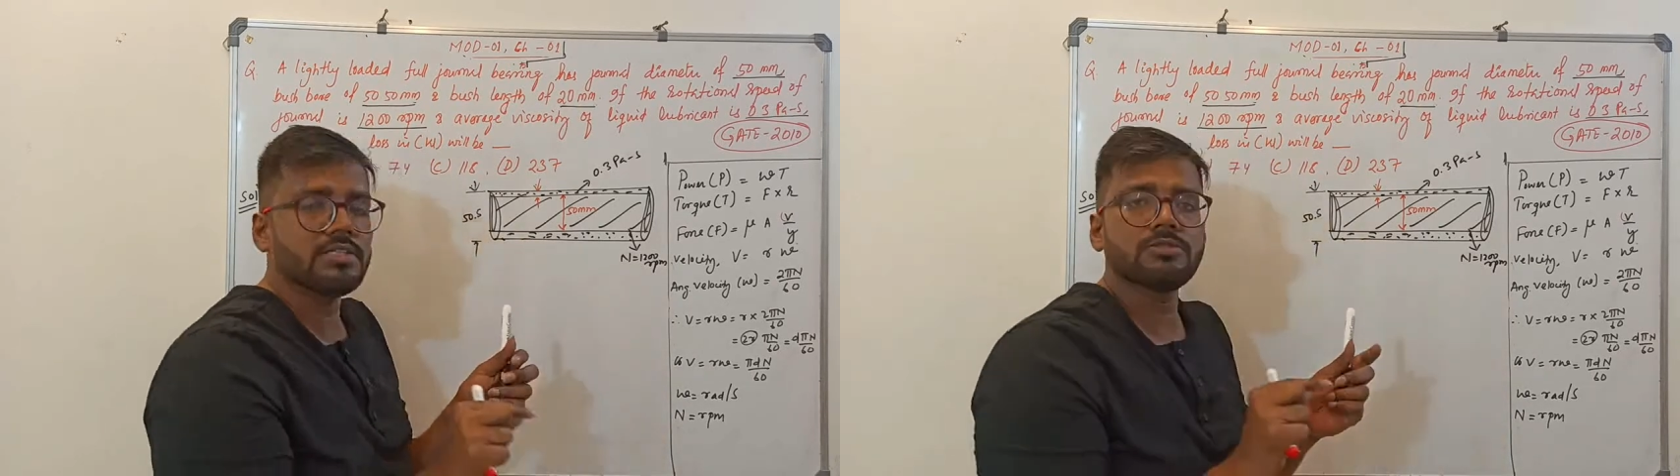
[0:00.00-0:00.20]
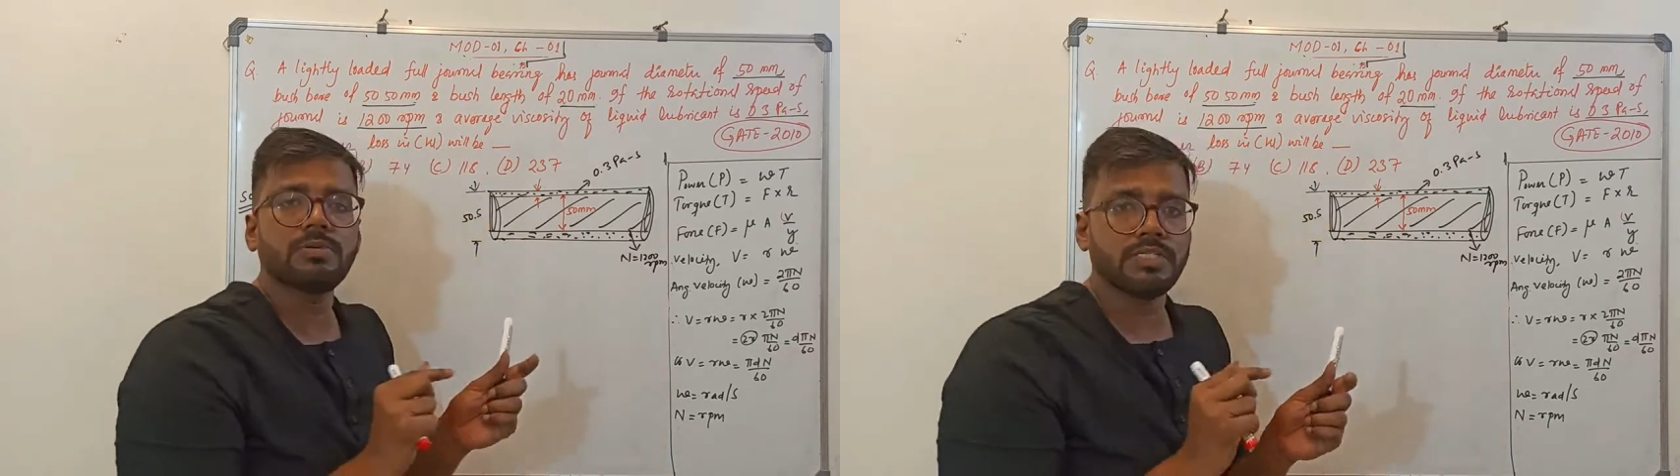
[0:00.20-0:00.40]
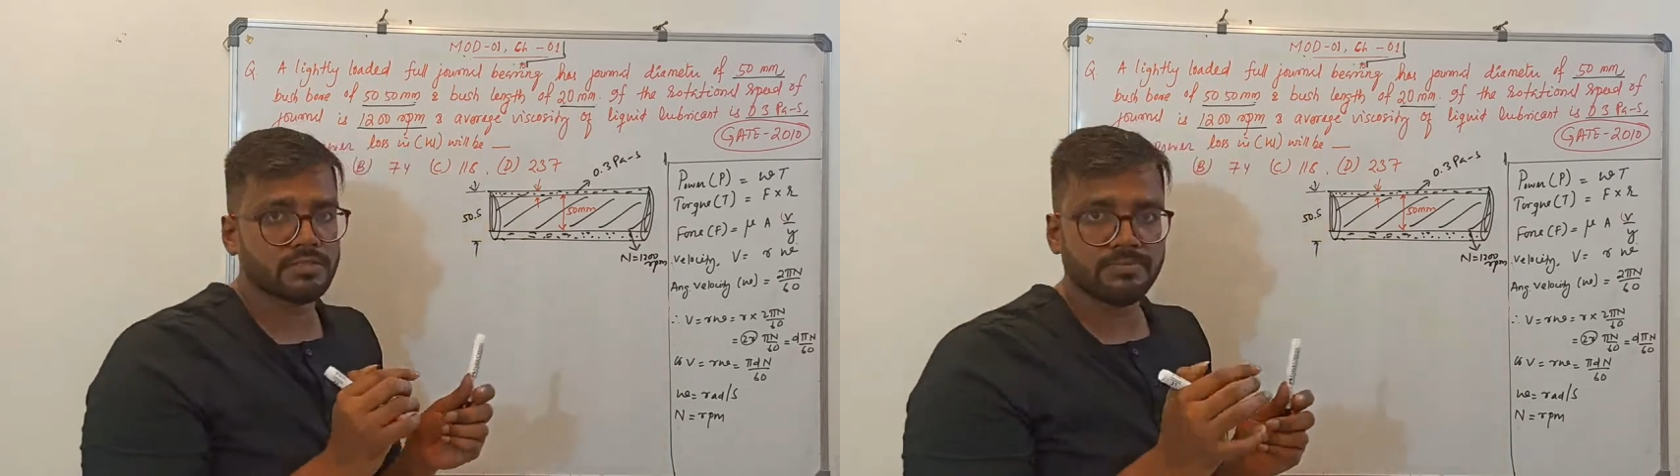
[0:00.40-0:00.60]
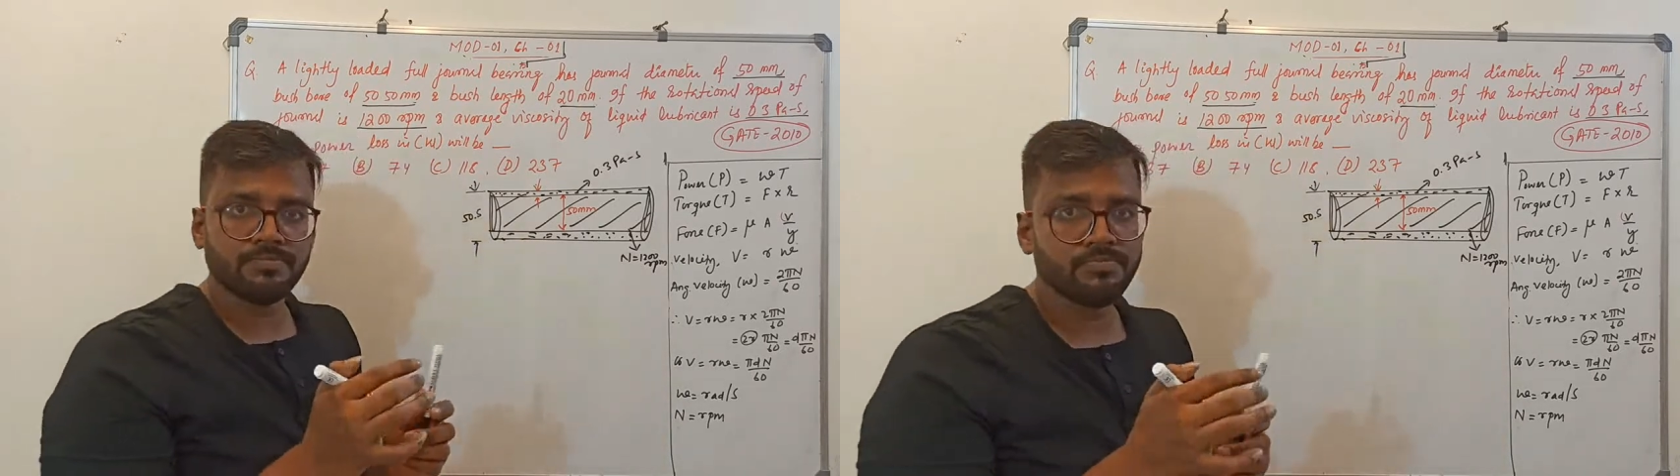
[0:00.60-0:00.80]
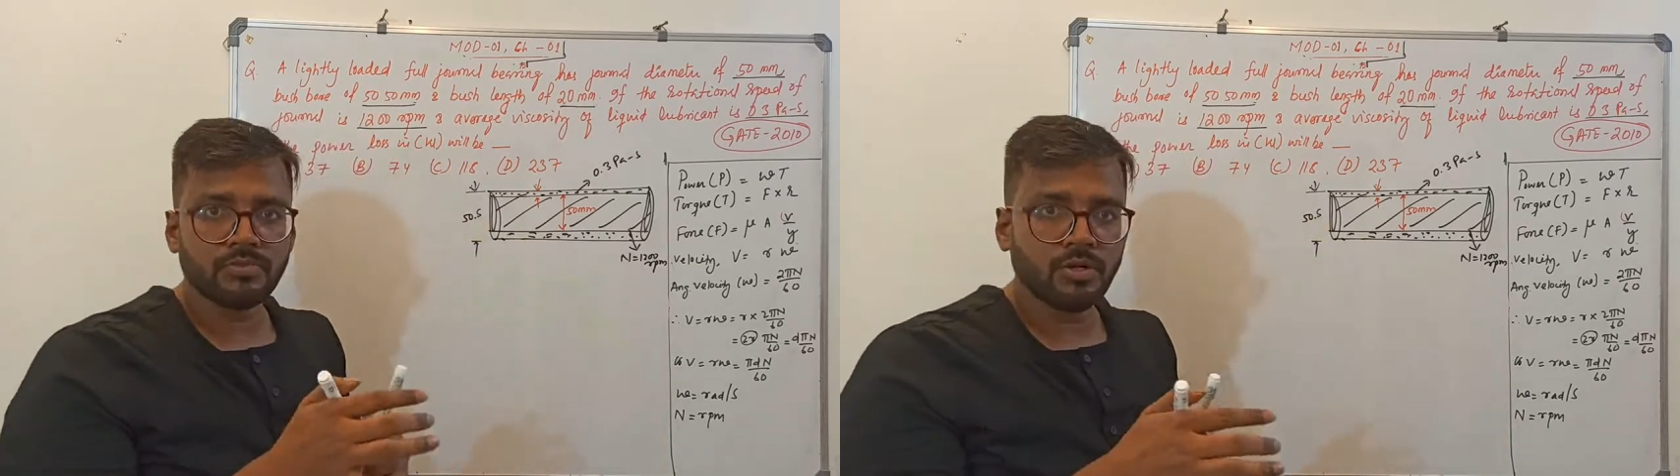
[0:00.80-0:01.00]
space.
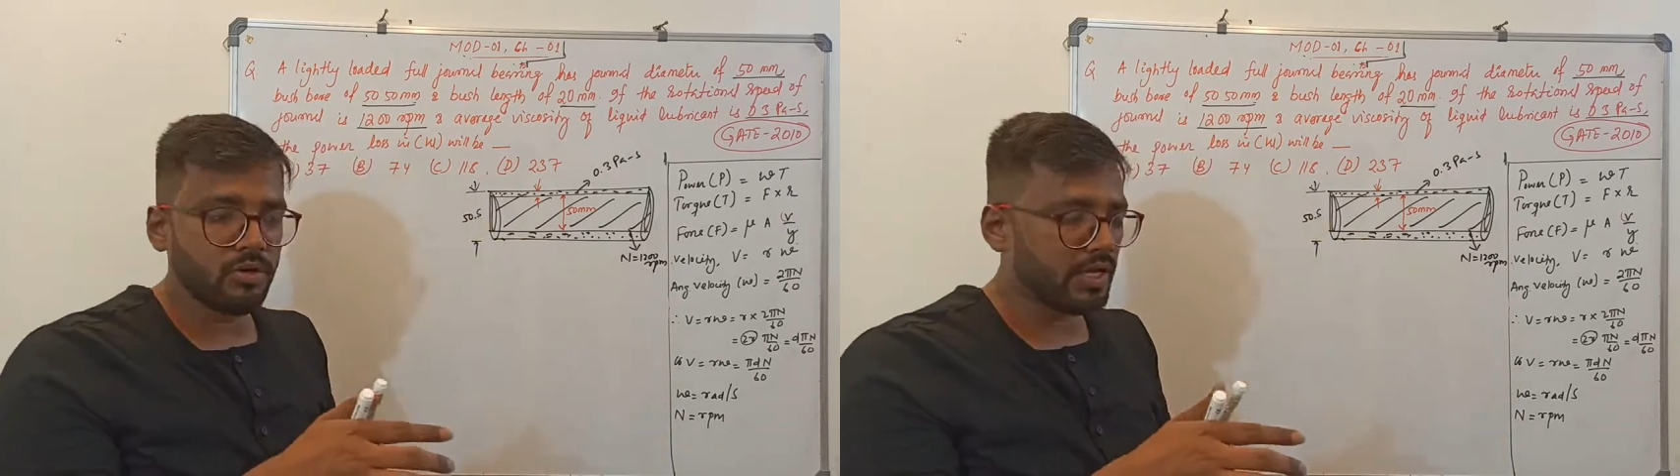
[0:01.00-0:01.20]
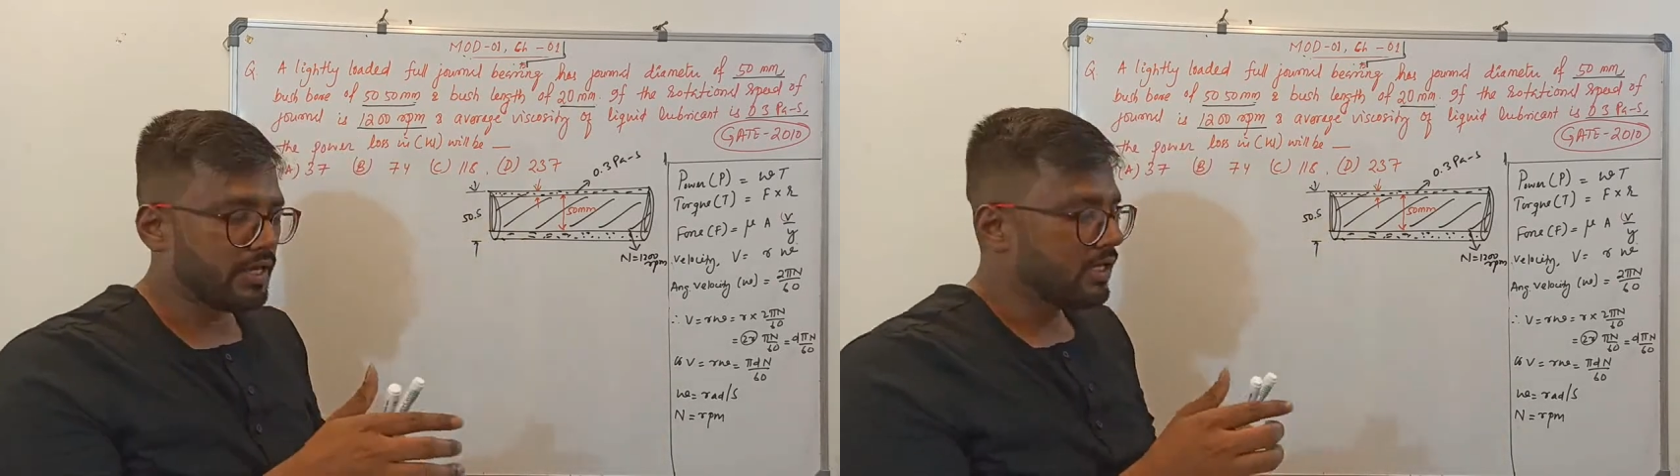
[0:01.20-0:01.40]
Okay.